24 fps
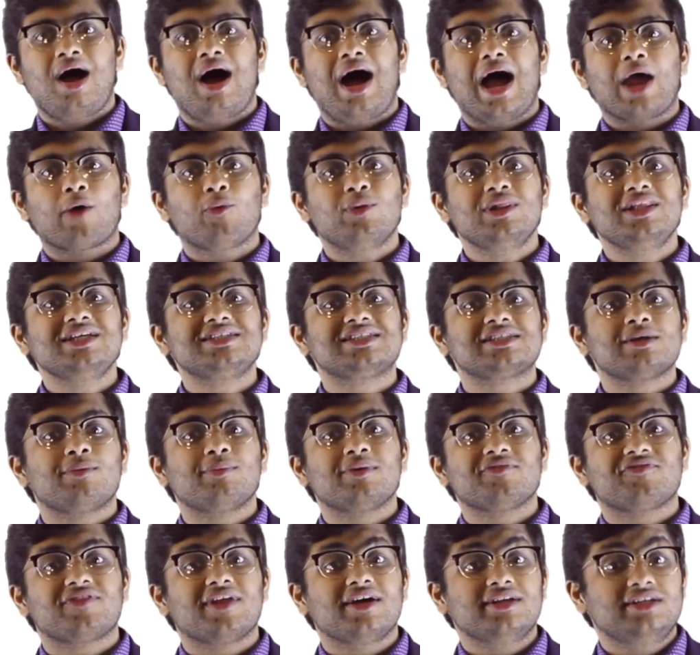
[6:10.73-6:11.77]
I will list some
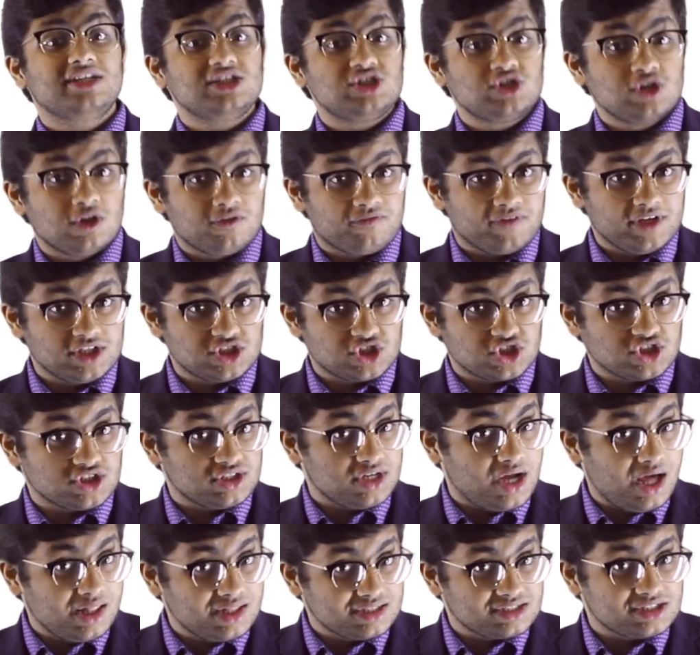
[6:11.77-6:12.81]
of the additional features
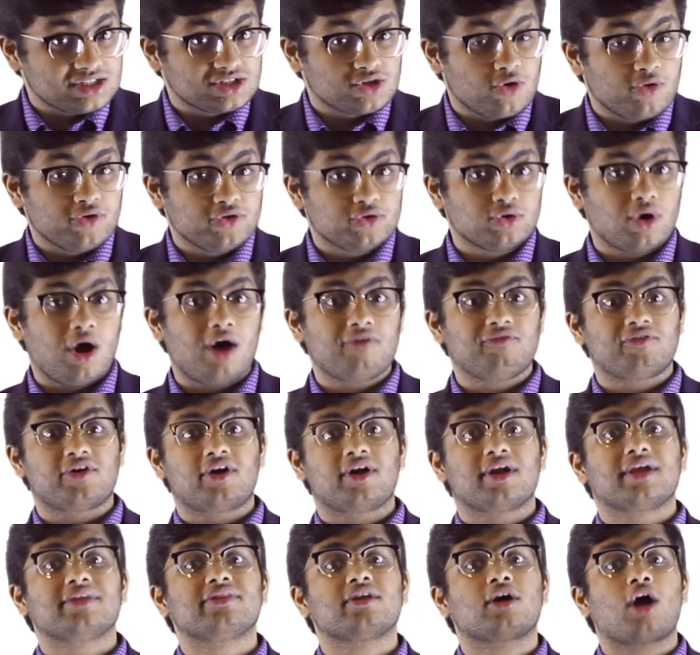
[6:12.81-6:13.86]
NALIS is going to offer
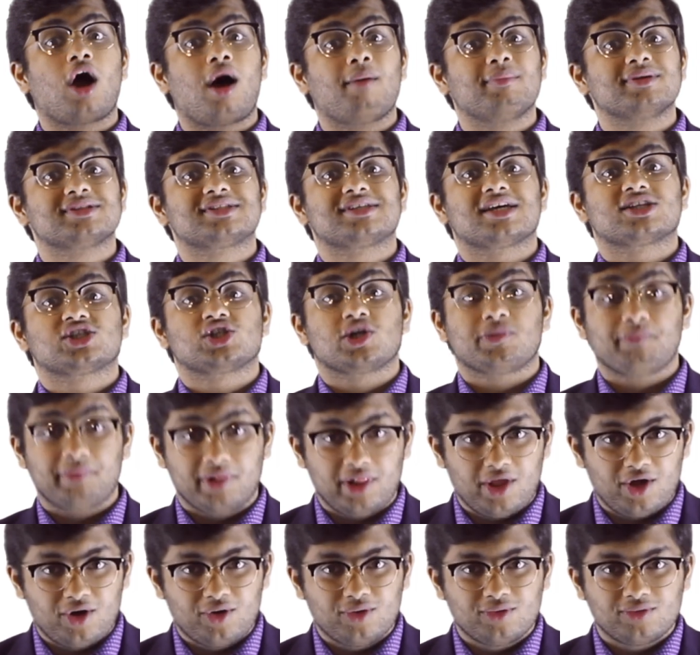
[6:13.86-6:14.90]
in the comment section
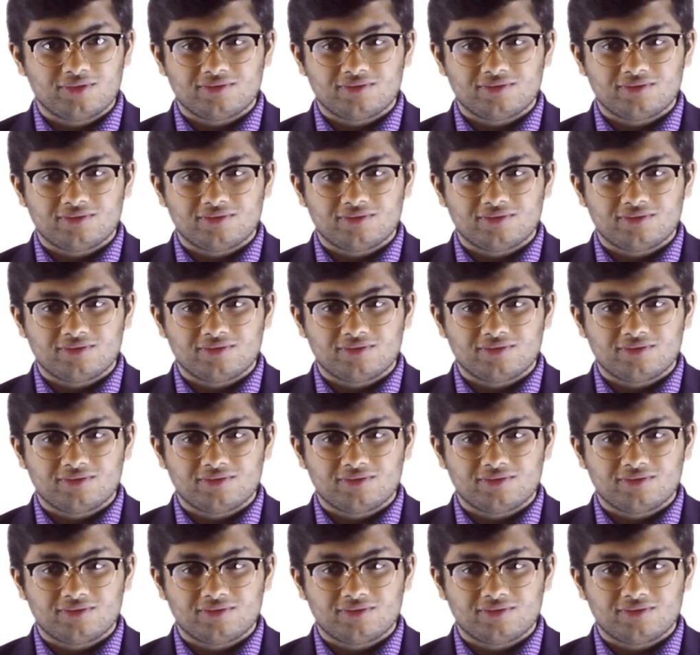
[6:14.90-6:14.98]
below.